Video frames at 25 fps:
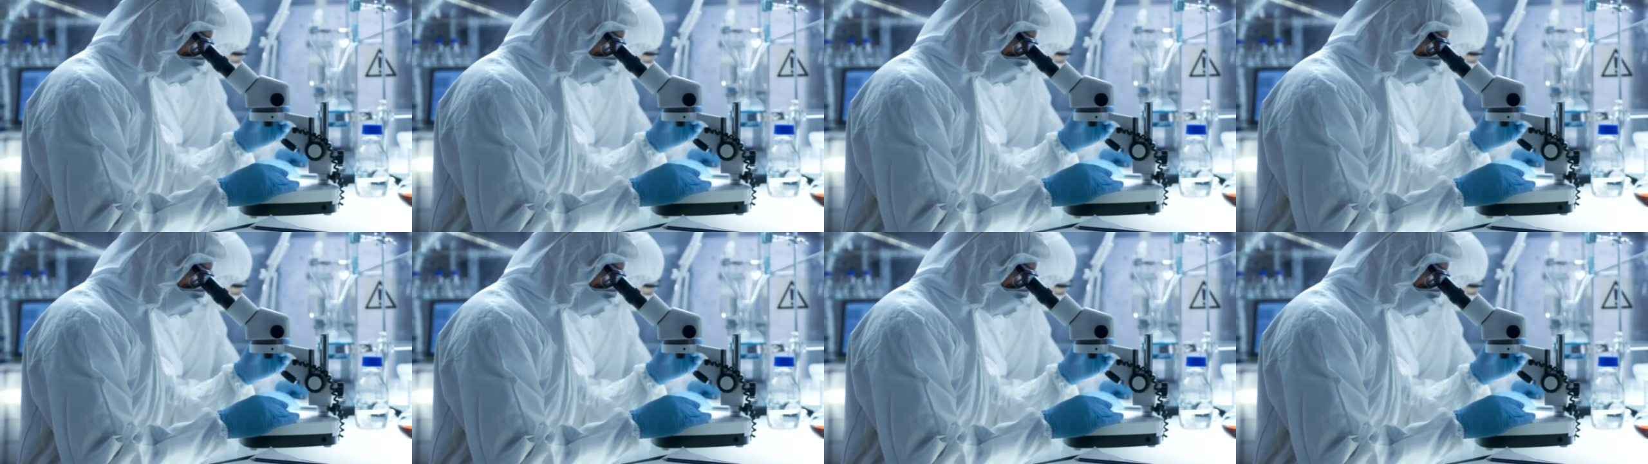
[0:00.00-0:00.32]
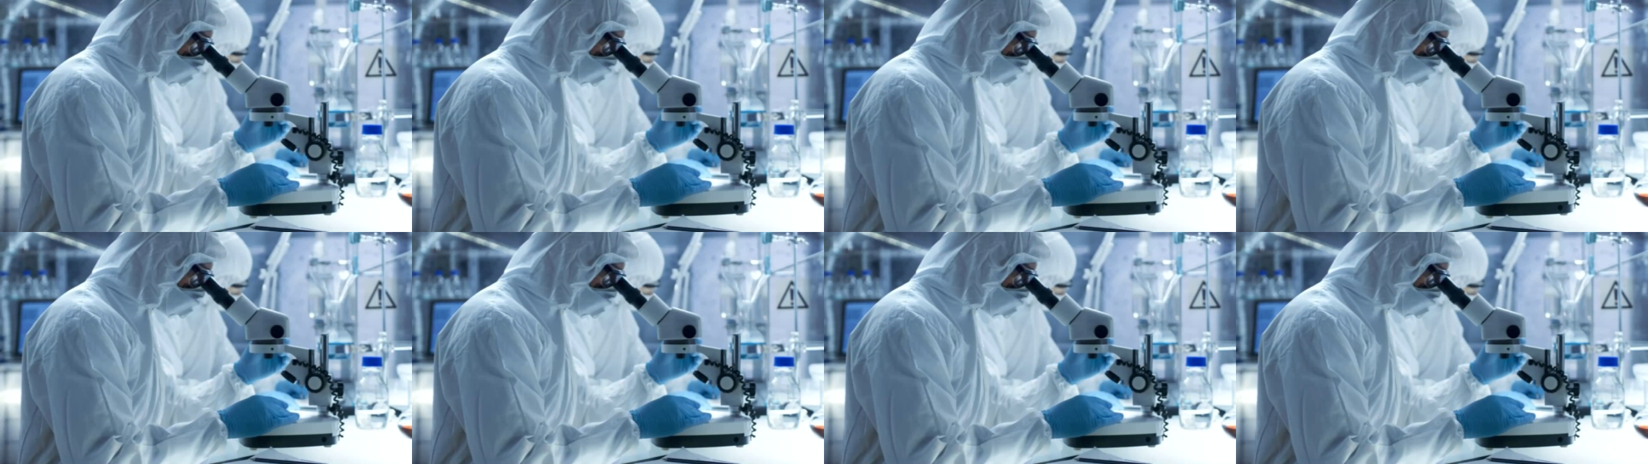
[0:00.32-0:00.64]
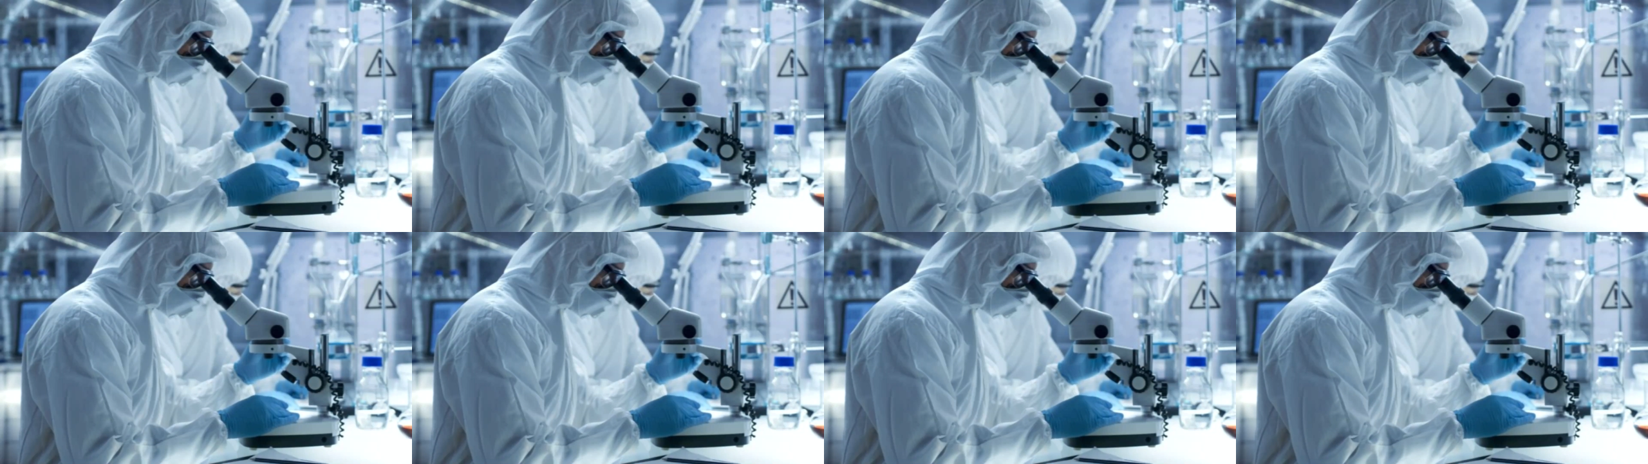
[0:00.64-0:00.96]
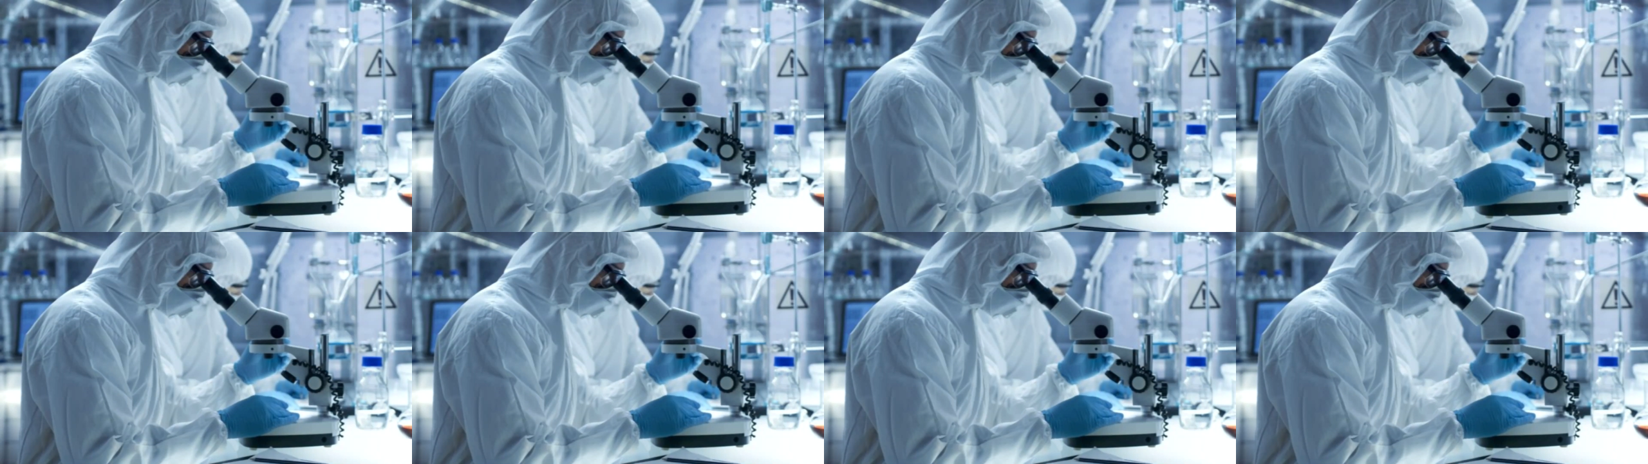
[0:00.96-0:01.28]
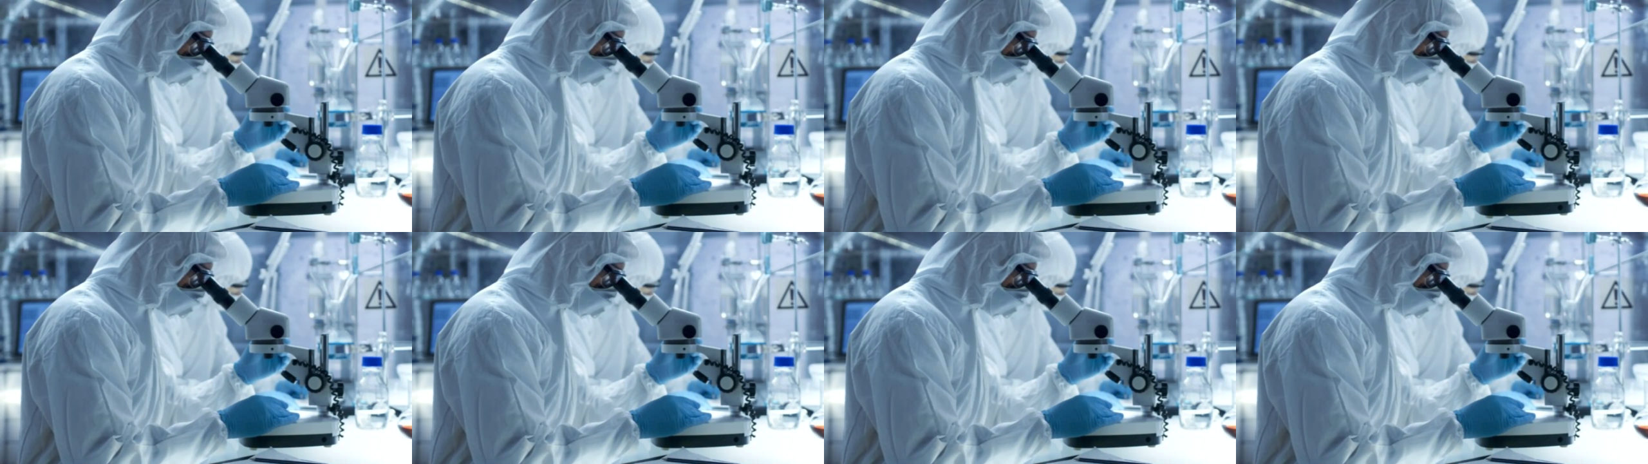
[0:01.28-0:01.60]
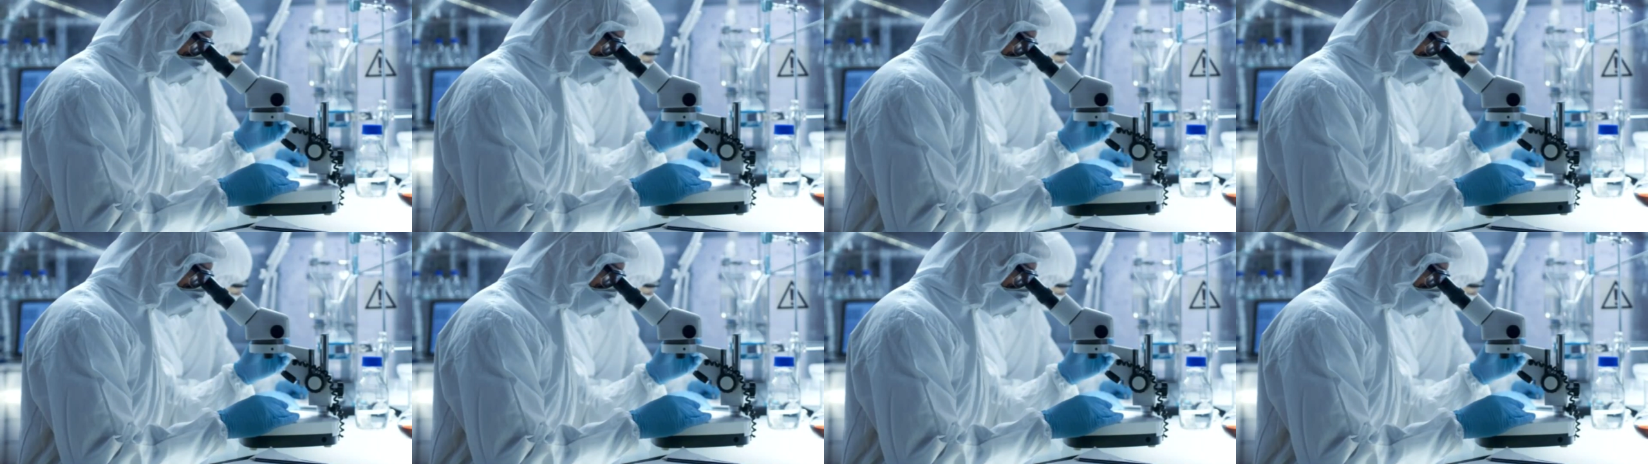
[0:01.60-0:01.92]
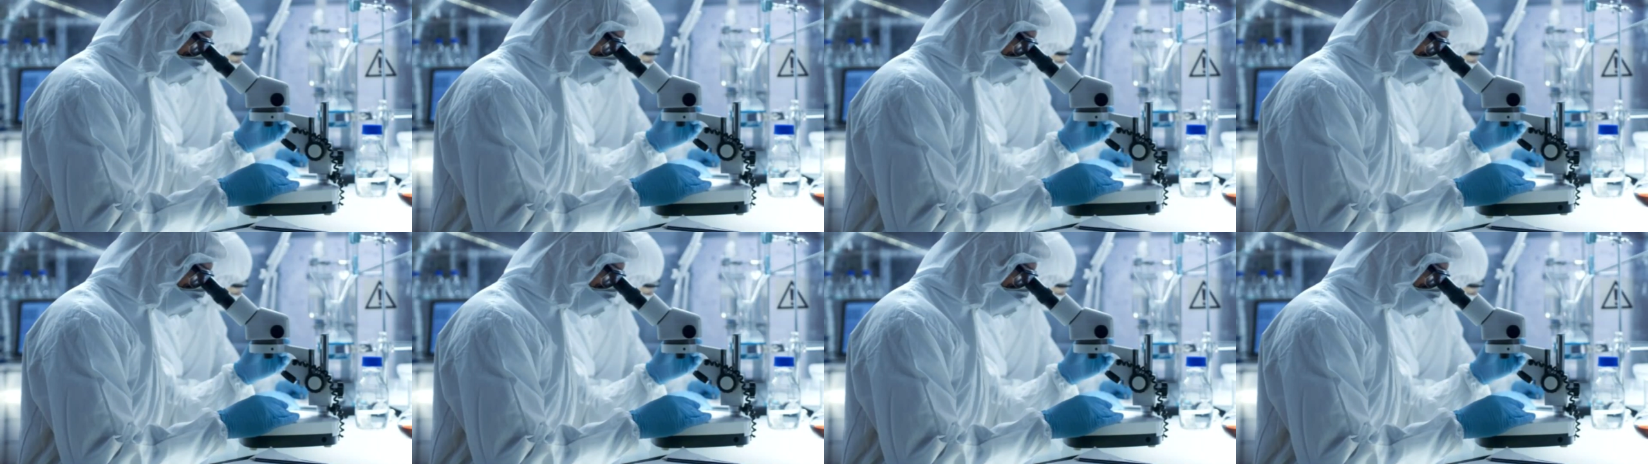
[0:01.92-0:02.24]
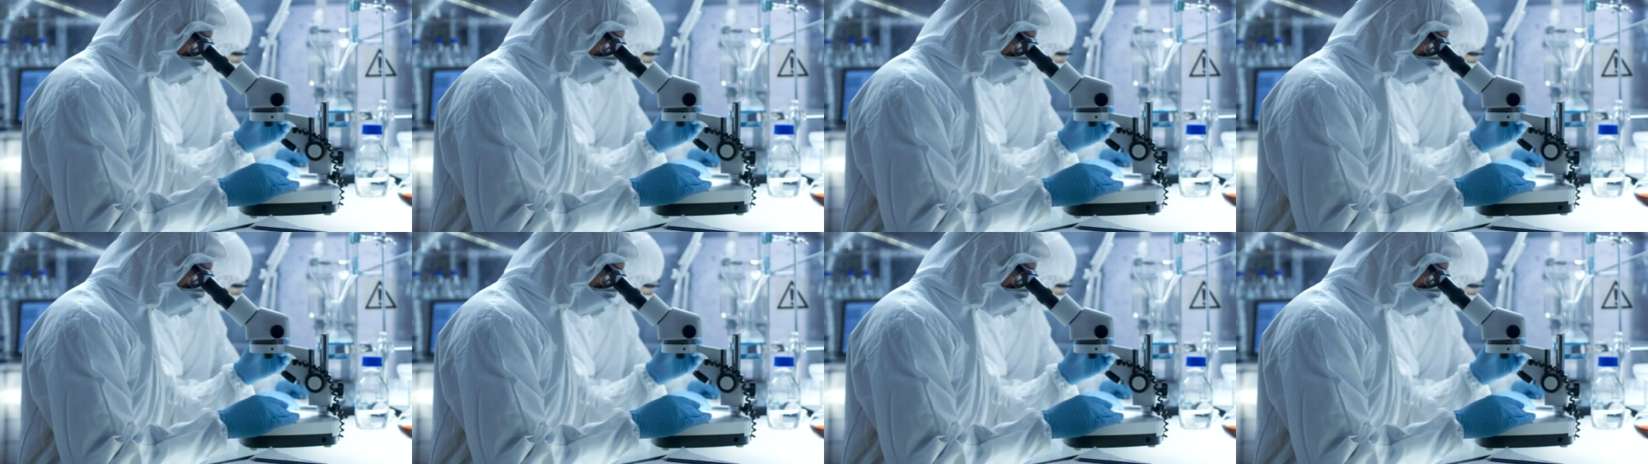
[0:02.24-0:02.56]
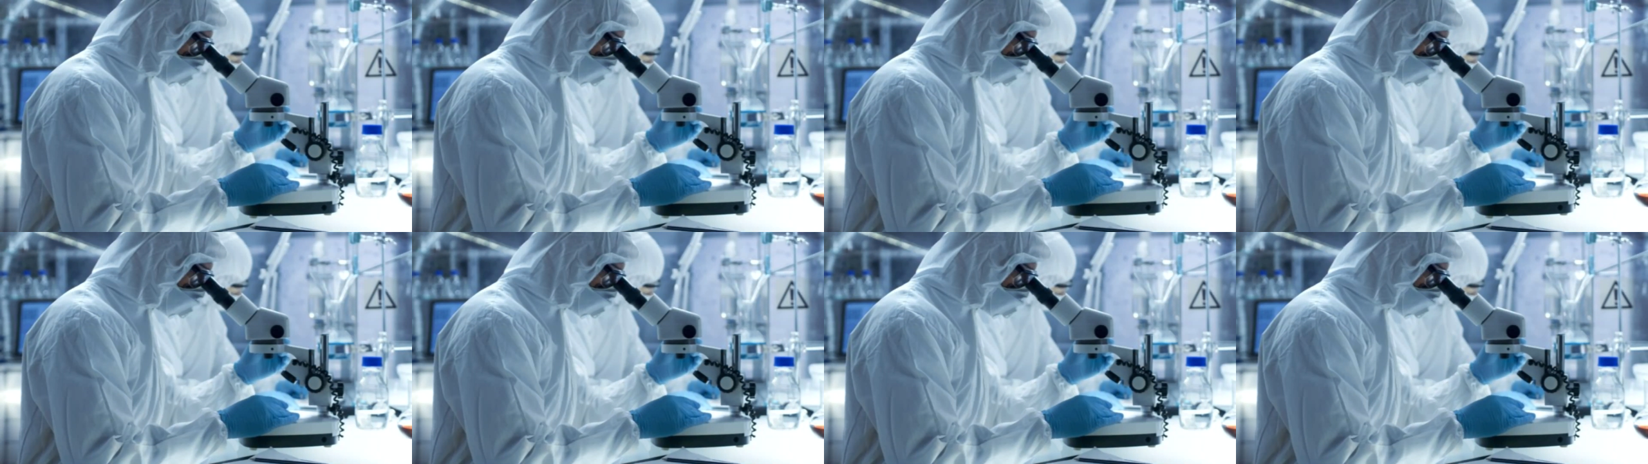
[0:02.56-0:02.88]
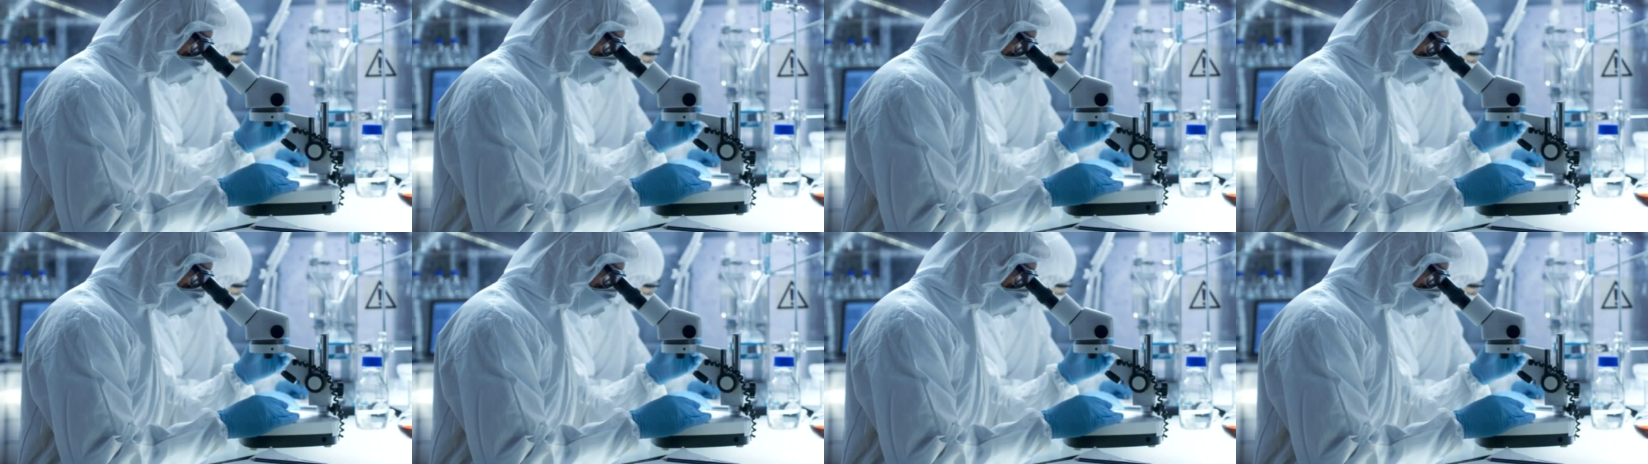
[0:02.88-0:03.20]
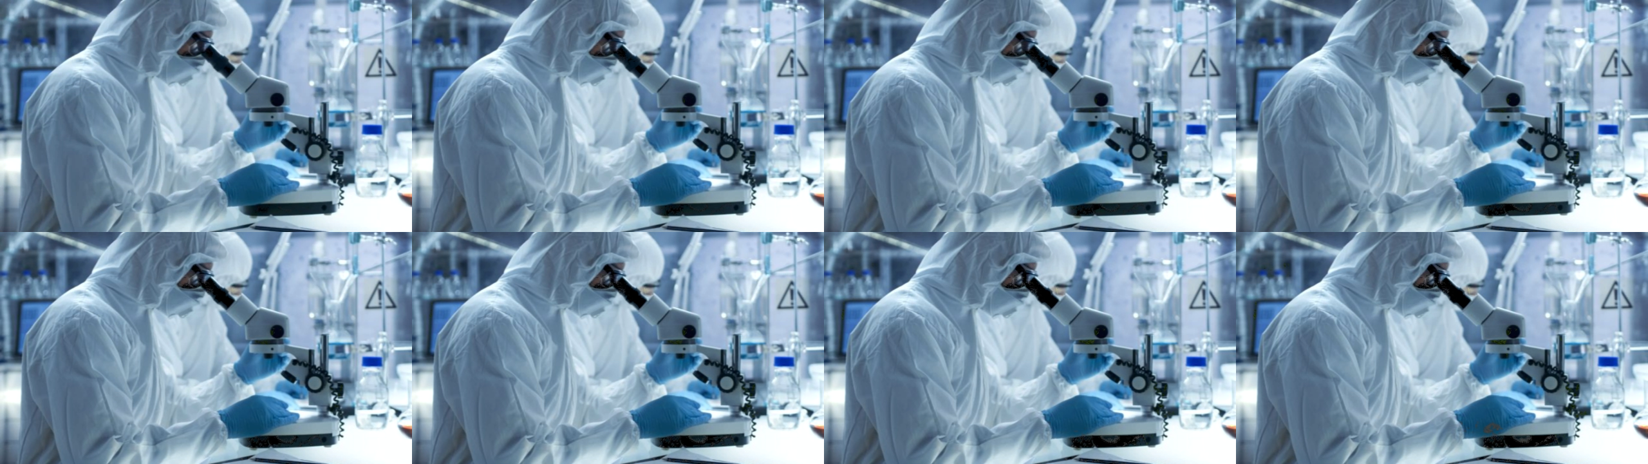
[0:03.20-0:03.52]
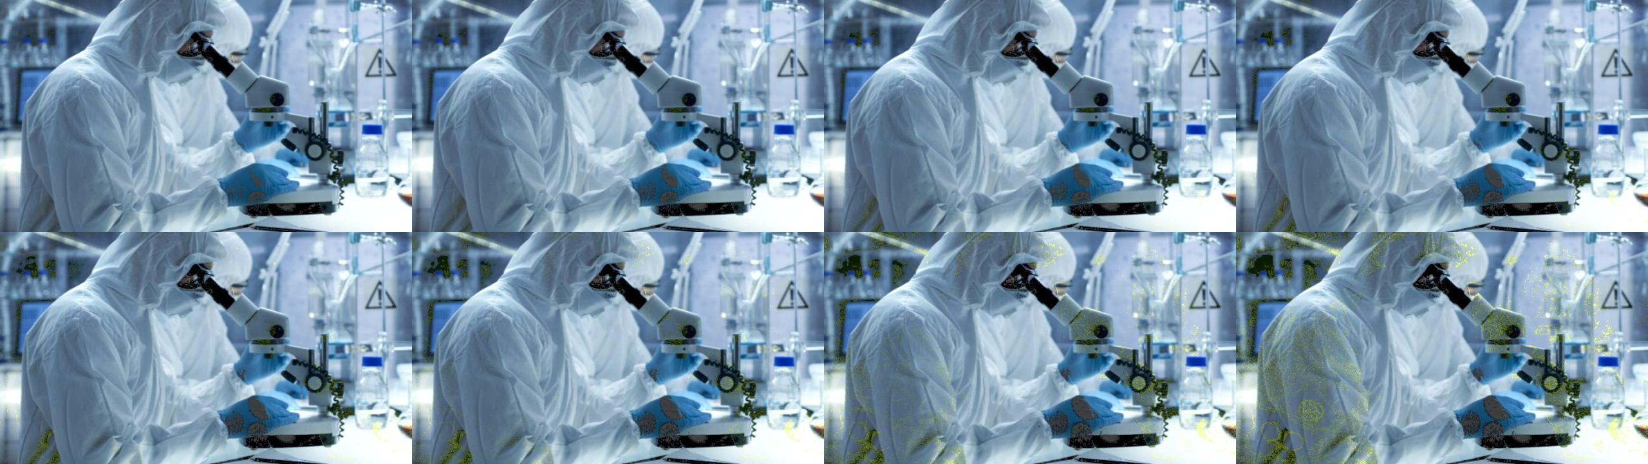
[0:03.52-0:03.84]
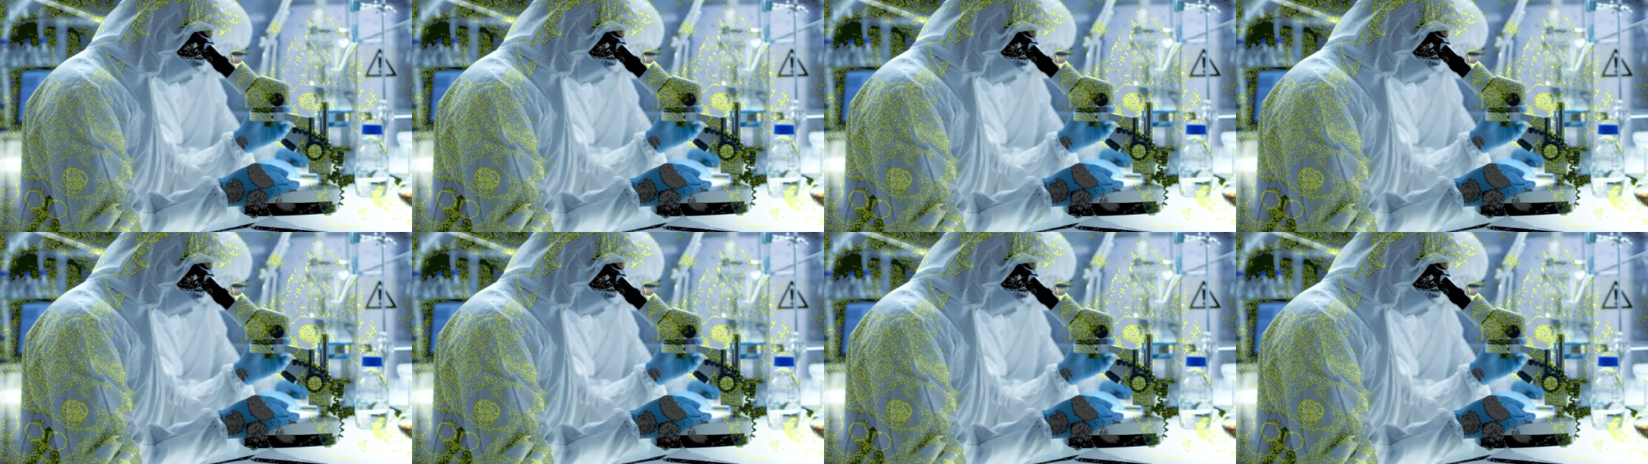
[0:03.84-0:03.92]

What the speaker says: [unreadable: no face in view]